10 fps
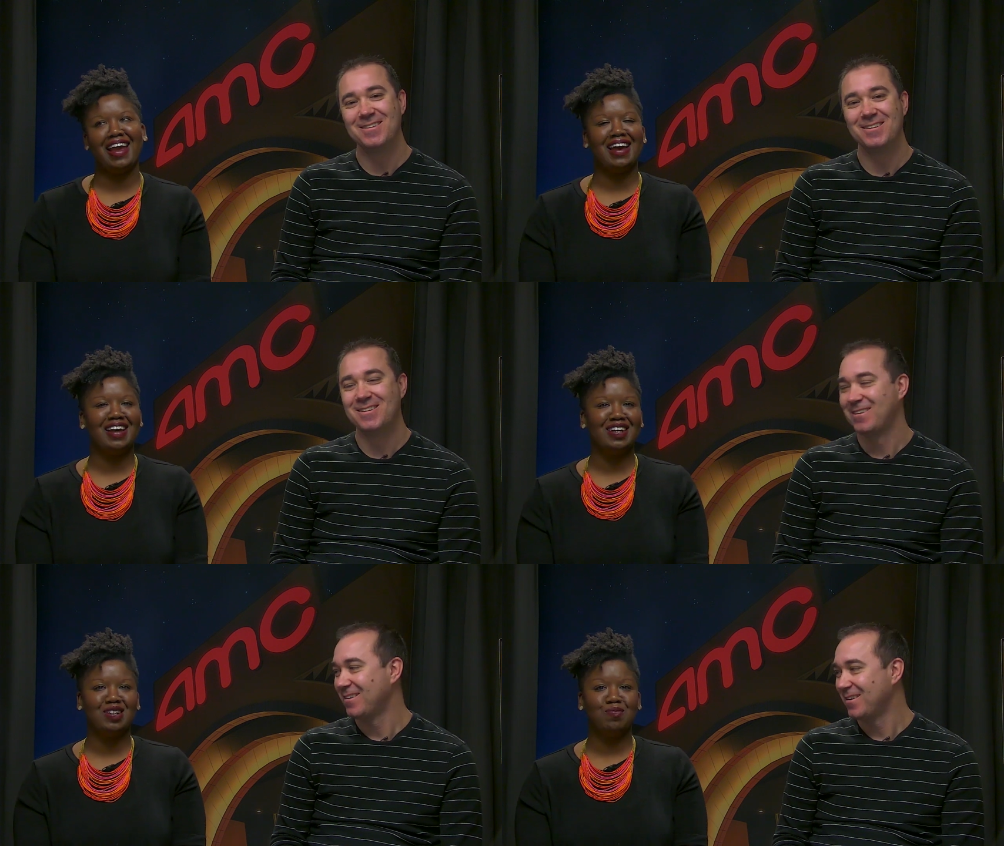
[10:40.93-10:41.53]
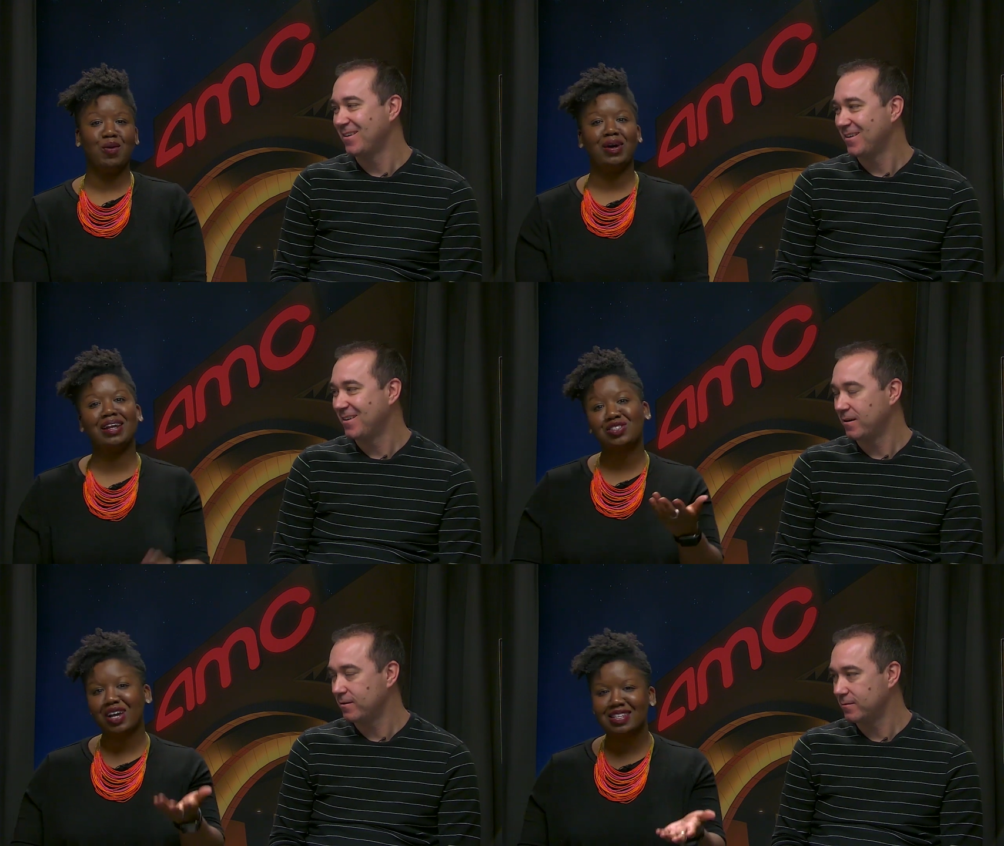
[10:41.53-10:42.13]
Speaker 1: and
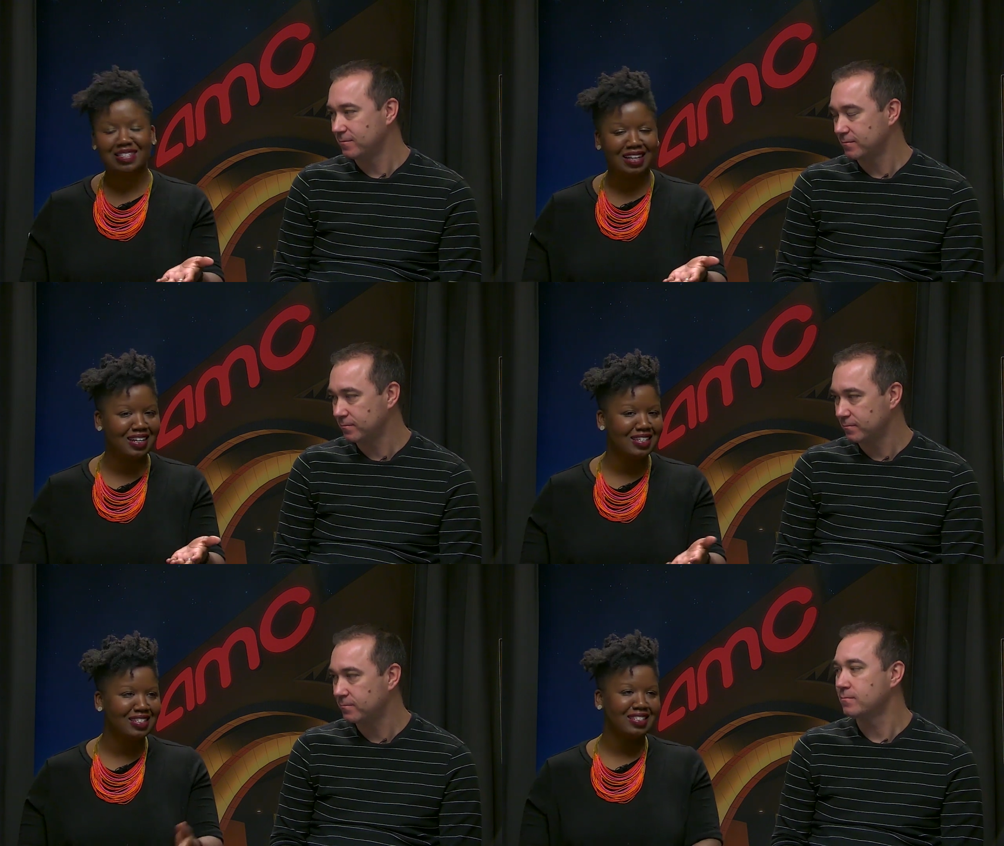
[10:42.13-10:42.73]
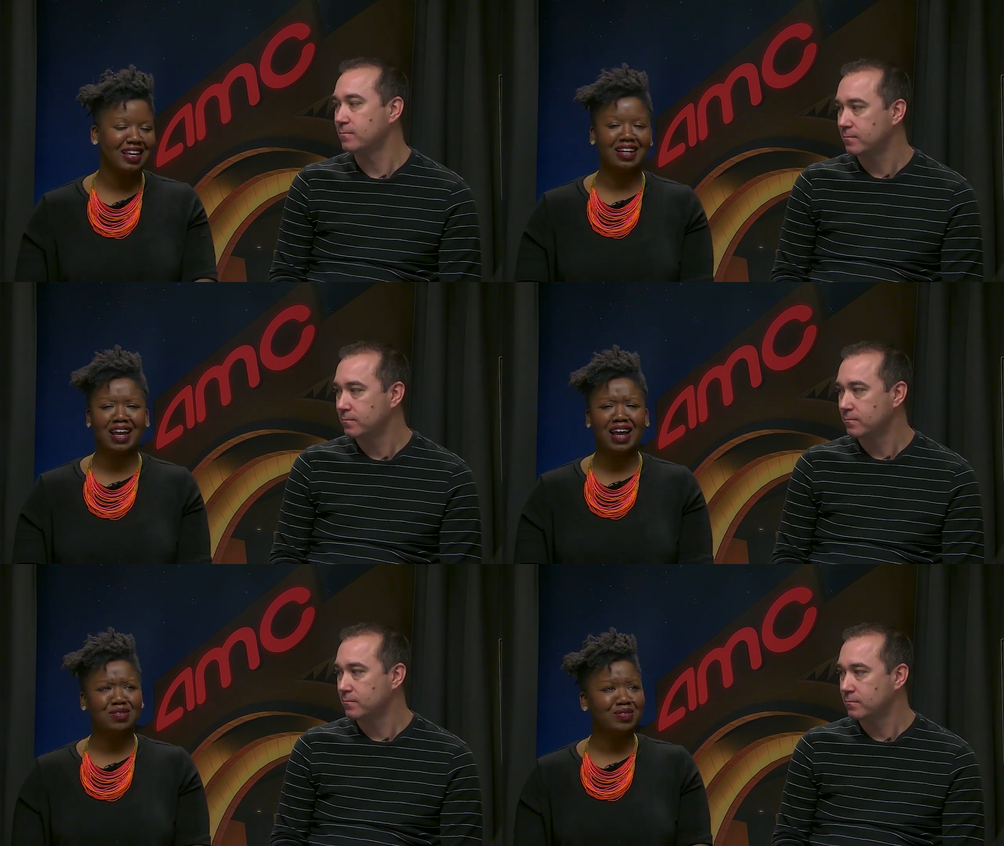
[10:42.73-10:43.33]
Poetic Justice
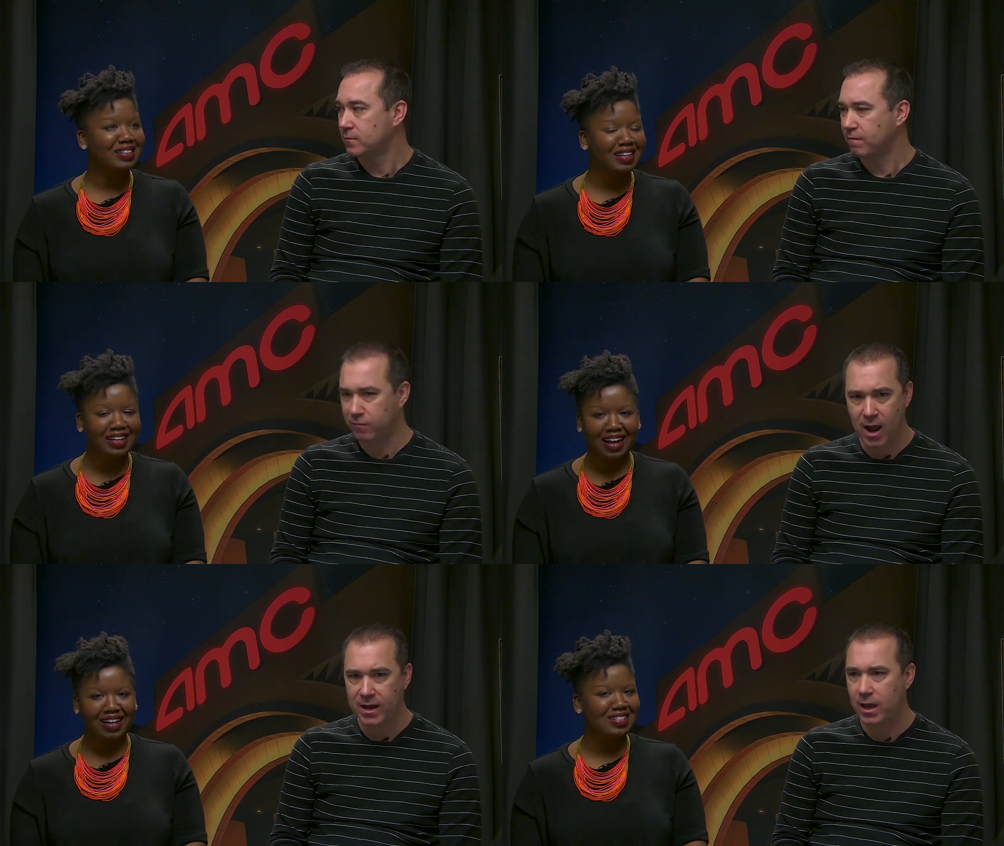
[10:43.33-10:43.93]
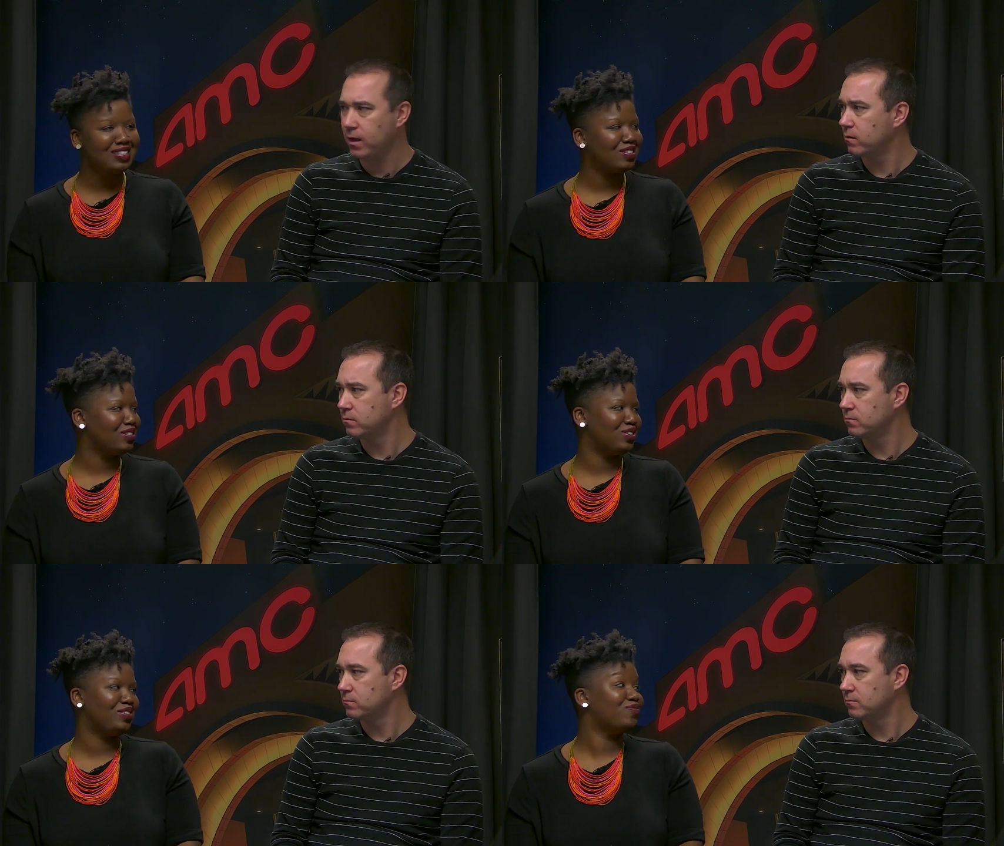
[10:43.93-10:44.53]
and everything Friday.
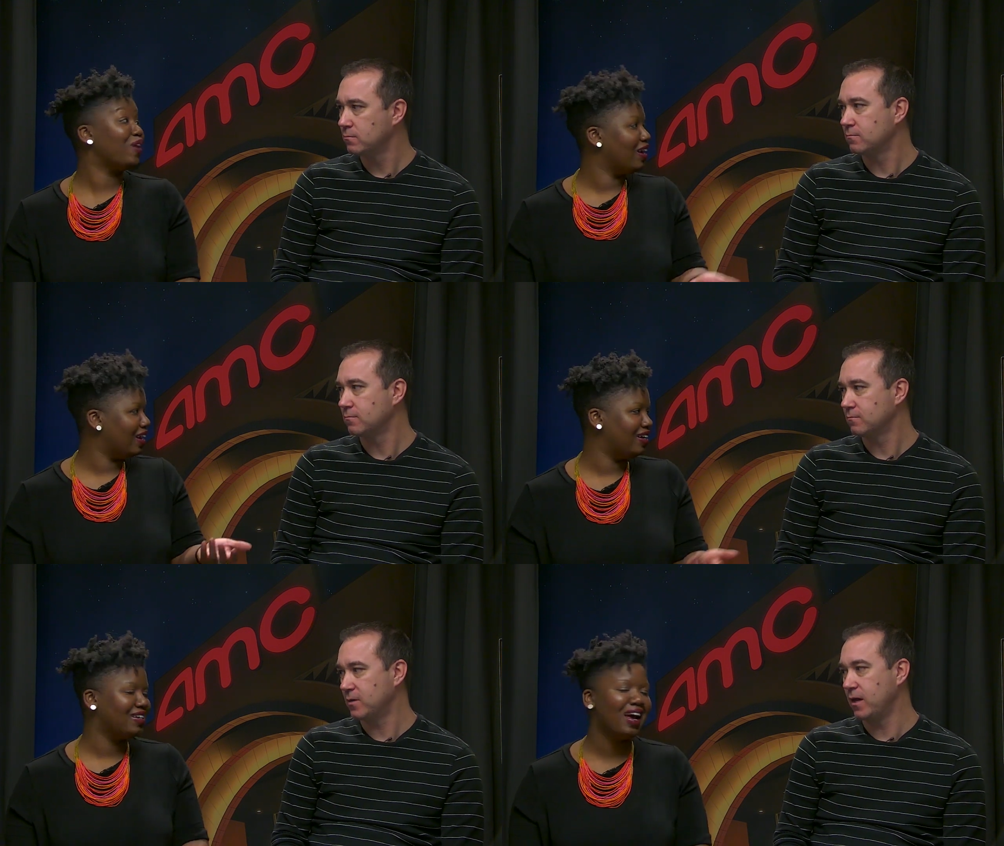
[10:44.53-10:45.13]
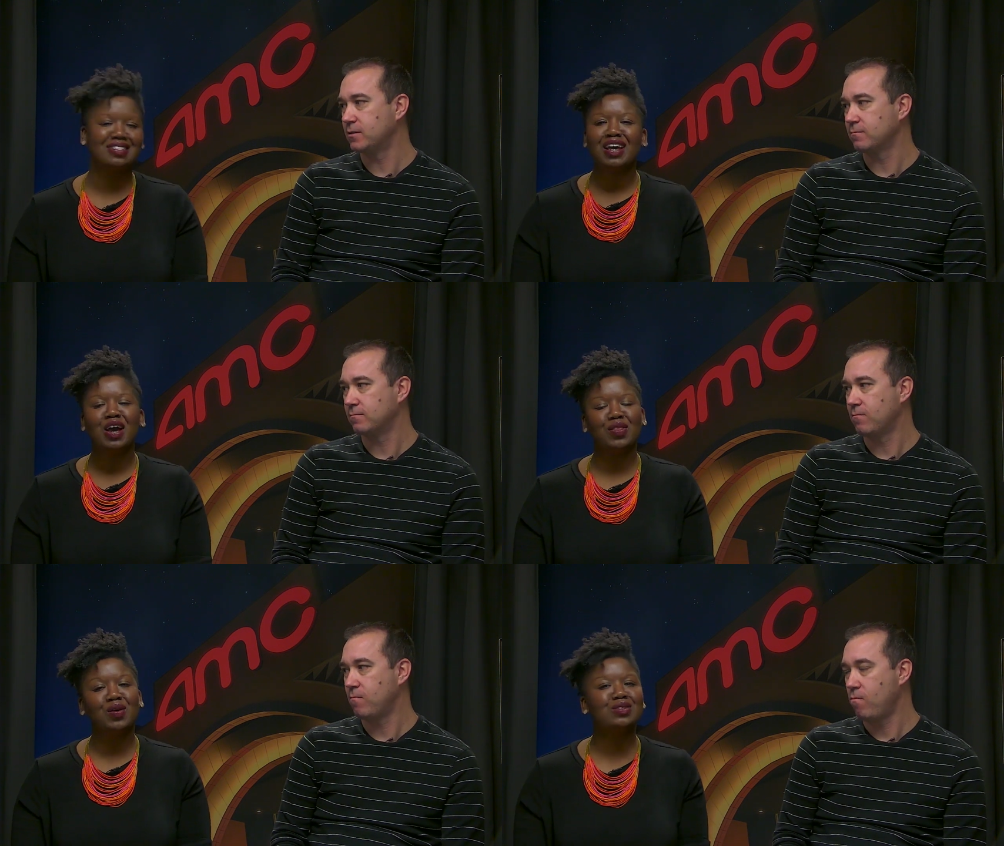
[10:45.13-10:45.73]
Else. She's Friday. Yes.
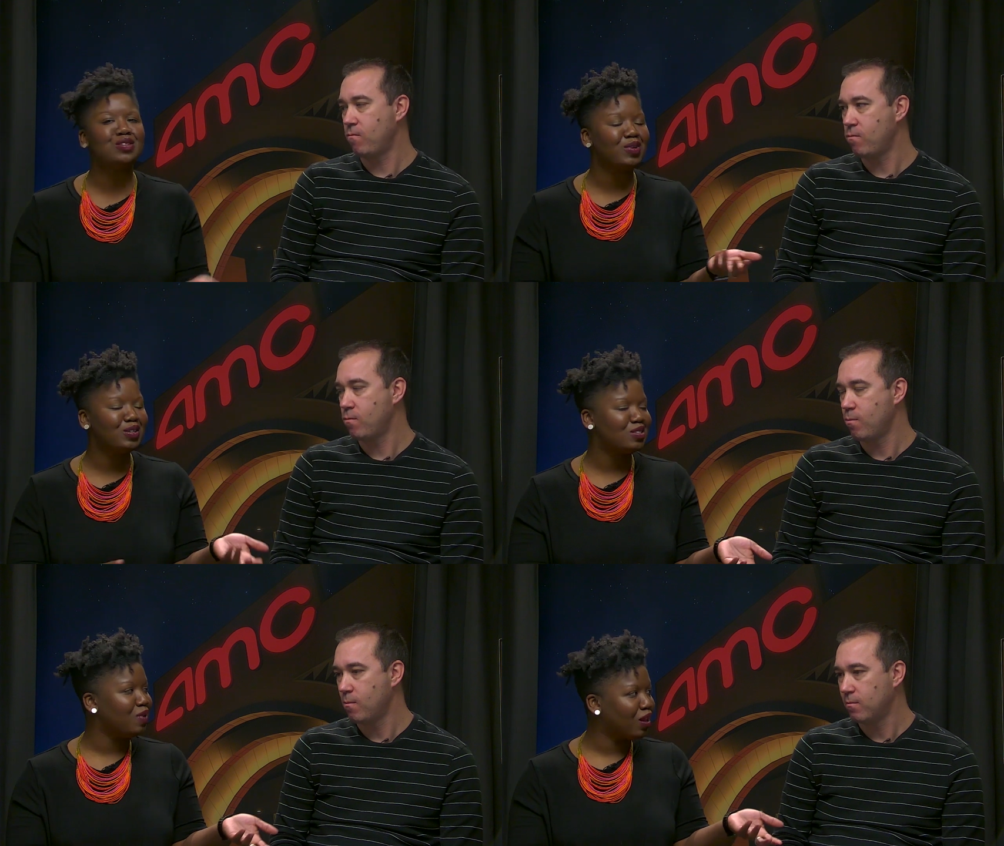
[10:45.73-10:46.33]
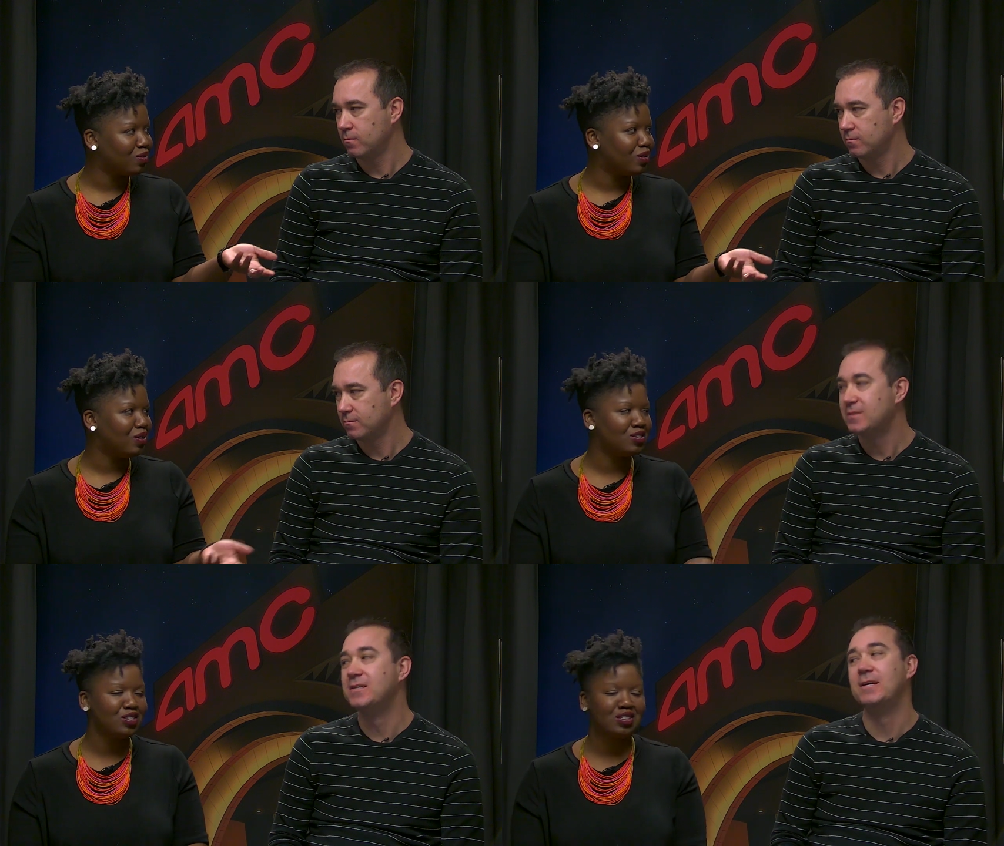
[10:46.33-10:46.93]
Those are some of her smaller roles.